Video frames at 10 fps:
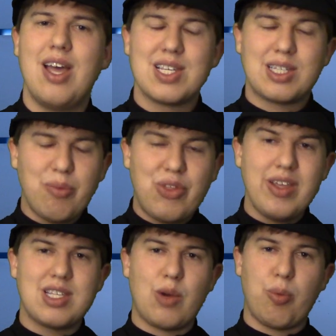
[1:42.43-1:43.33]
some
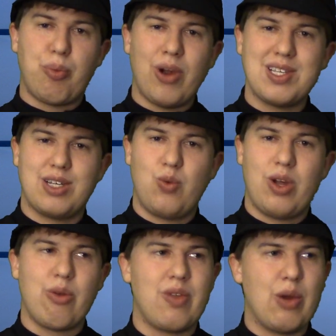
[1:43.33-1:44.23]
things that were present,
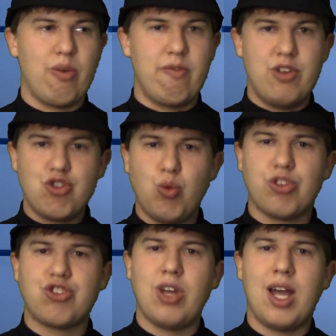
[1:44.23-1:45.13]
whether they were visual
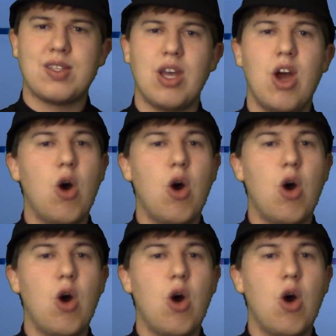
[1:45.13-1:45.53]
shots